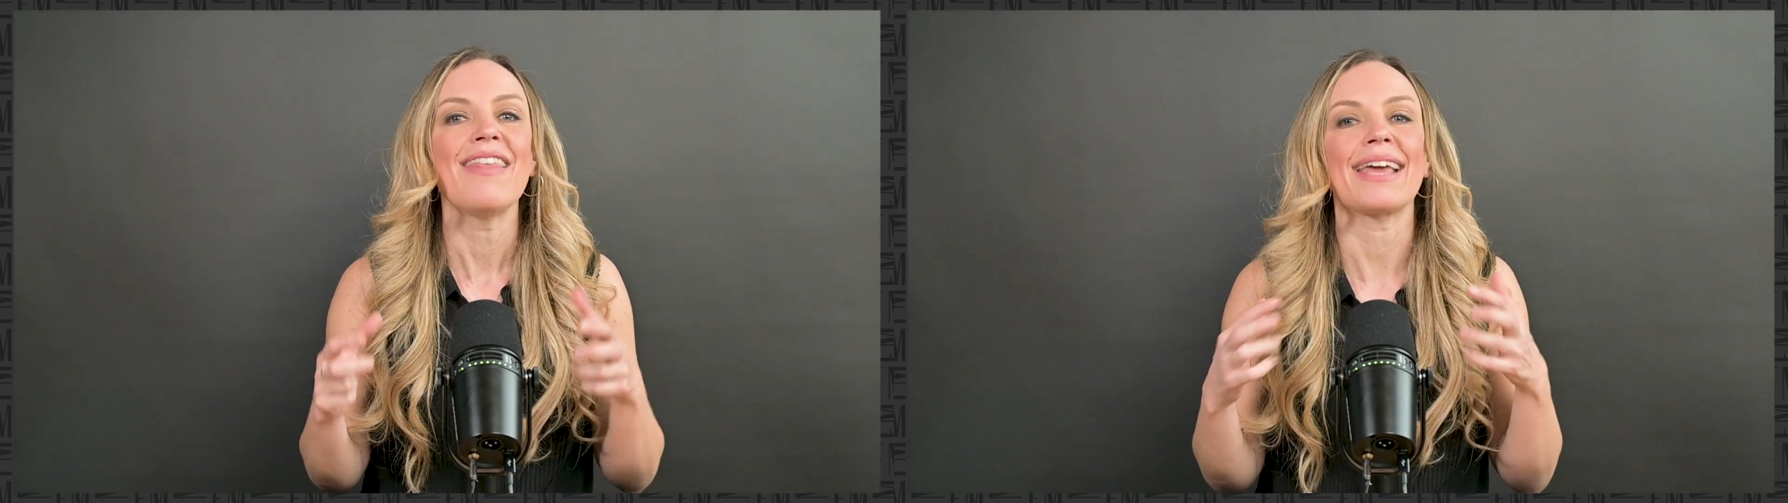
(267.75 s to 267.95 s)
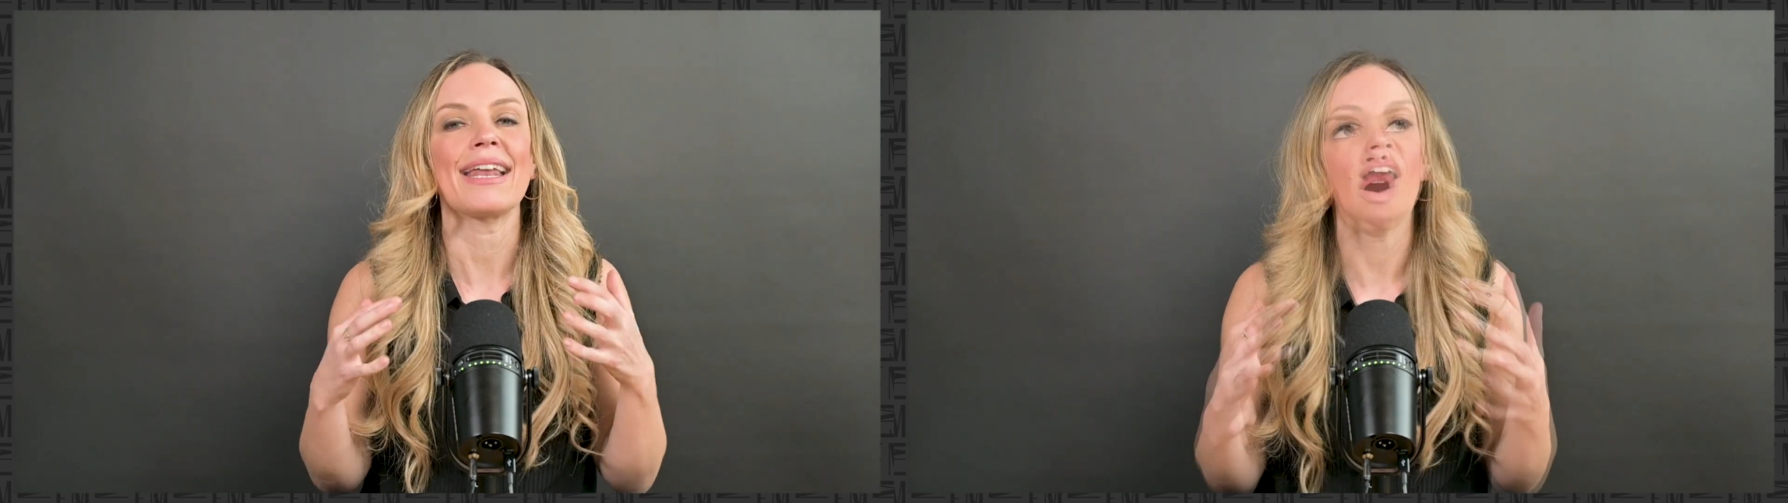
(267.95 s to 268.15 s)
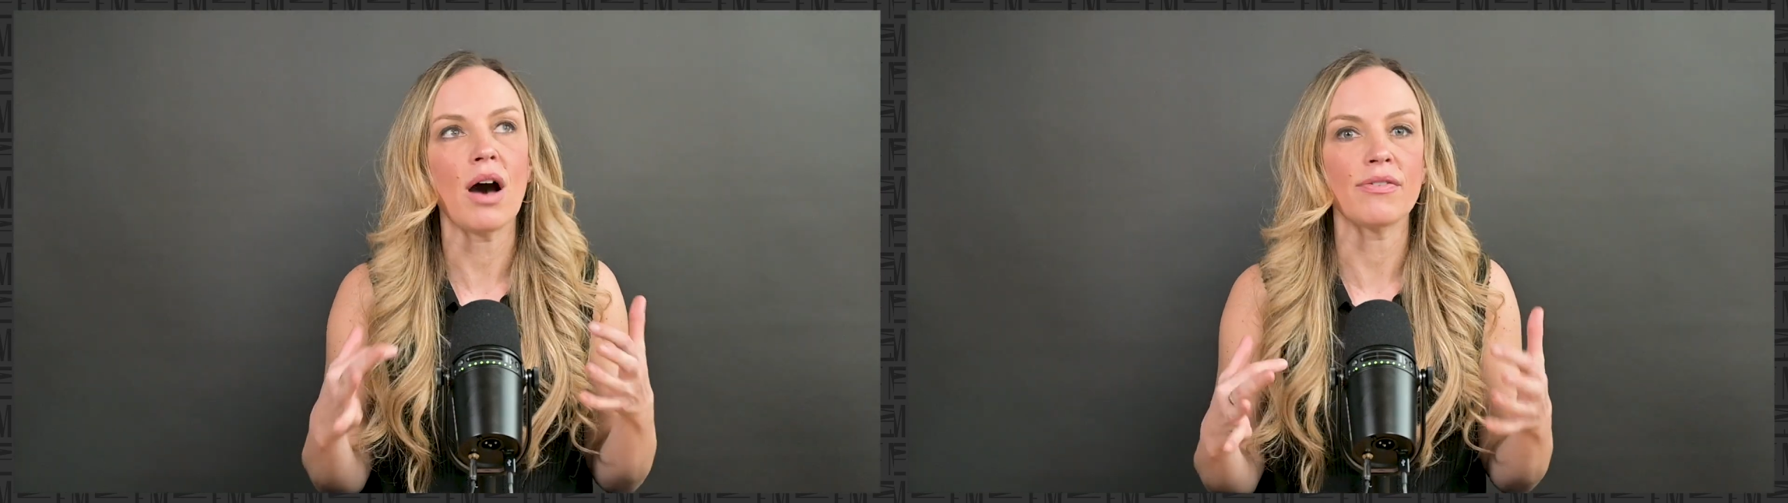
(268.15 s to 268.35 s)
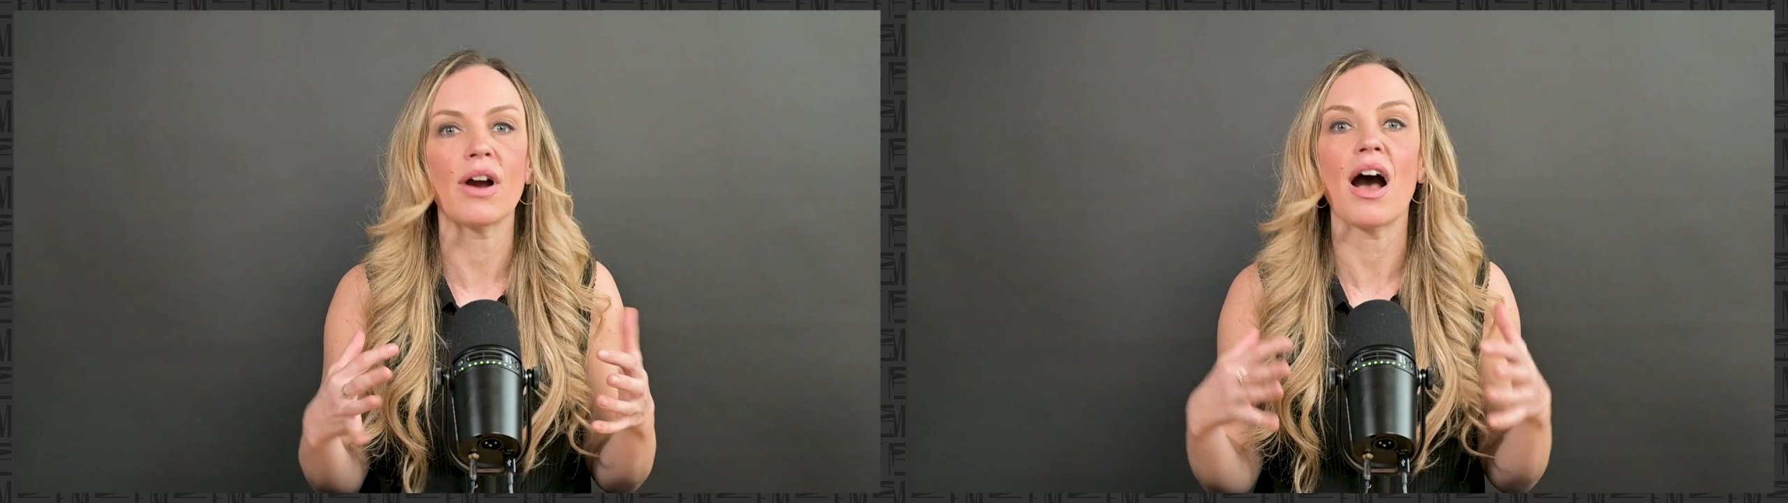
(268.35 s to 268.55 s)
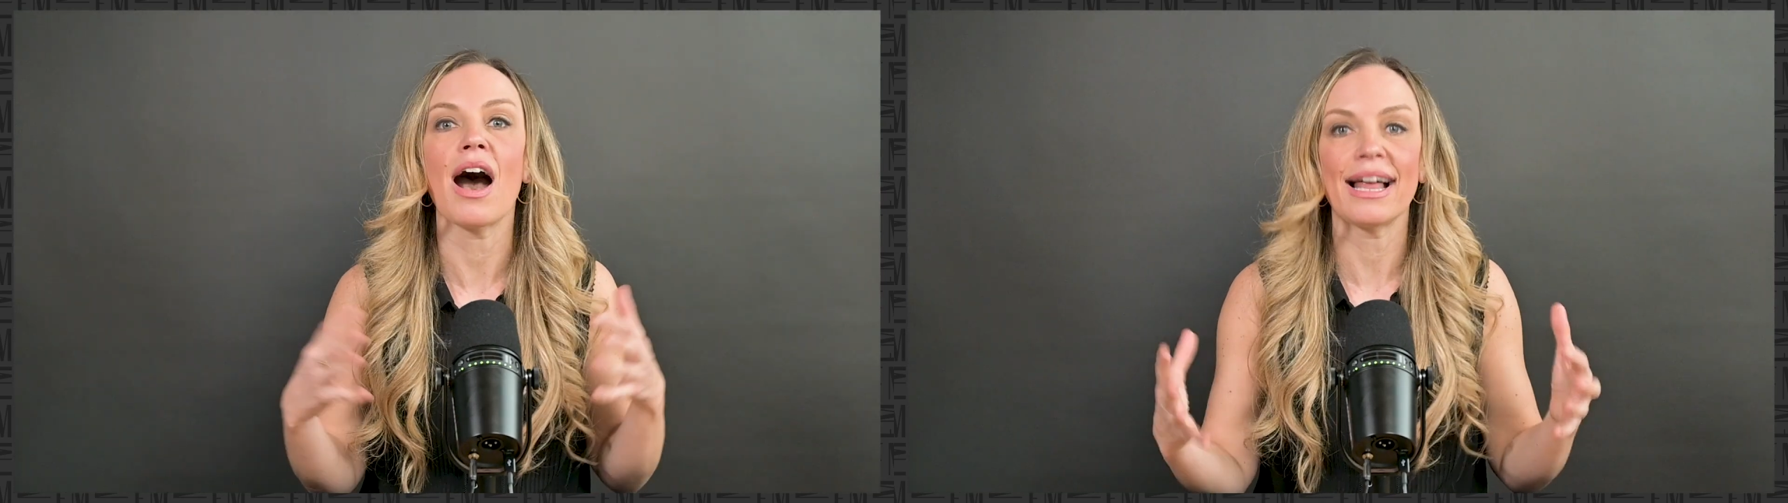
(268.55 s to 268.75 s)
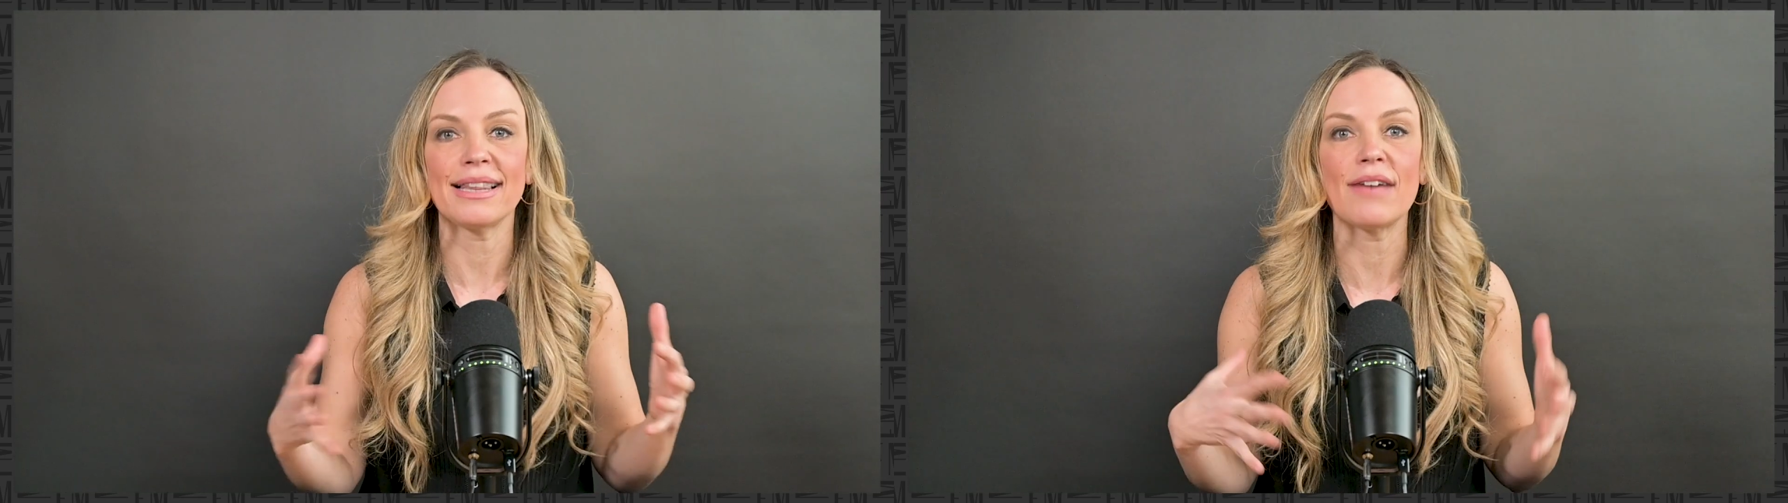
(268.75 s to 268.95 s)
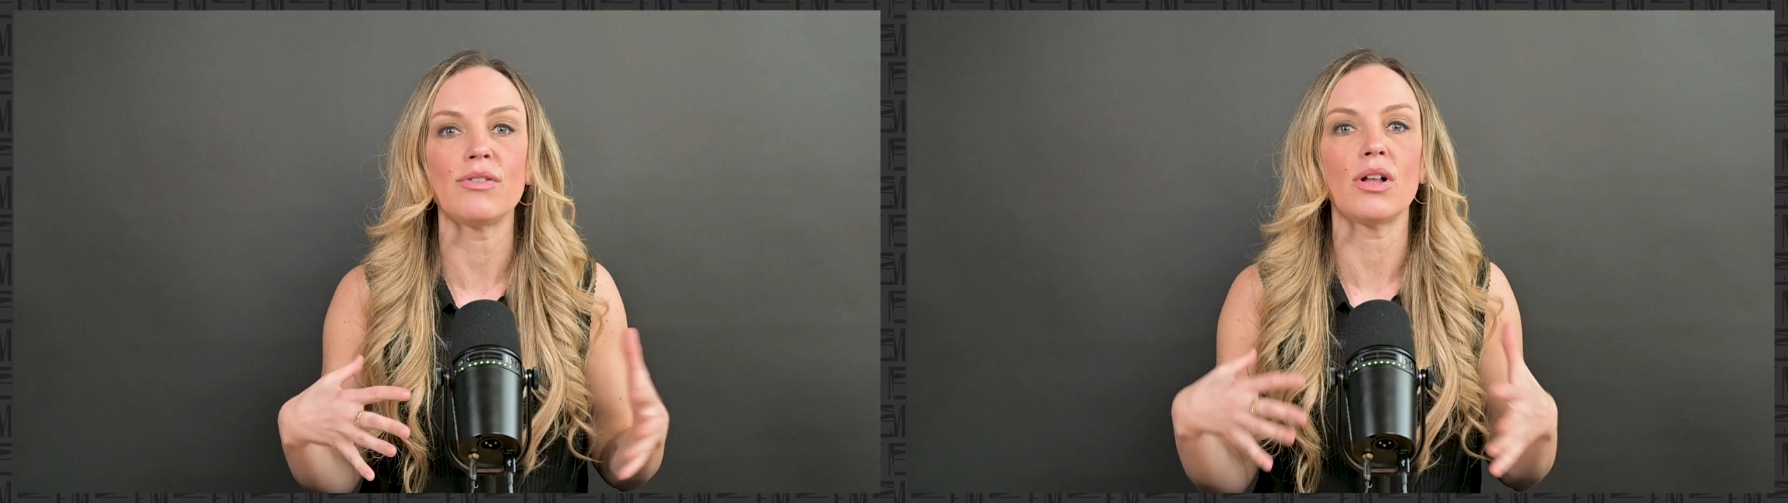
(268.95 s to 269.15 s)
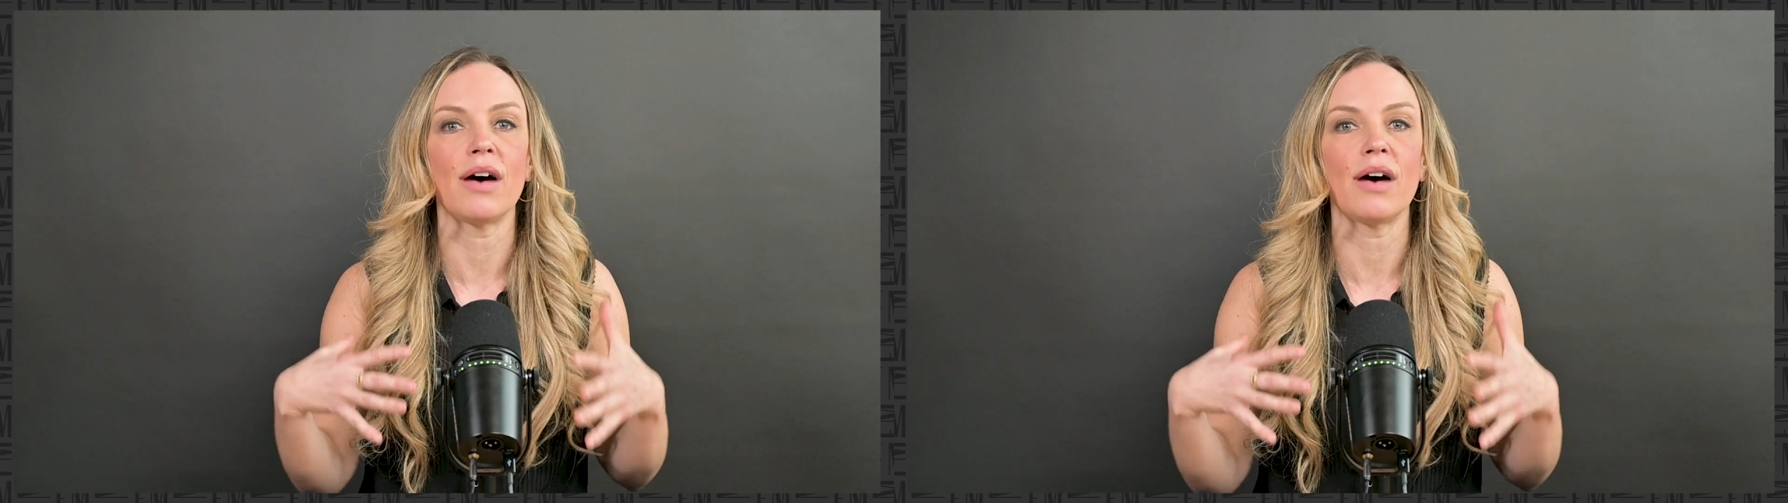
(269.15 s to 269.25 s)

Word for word: that can offer a high level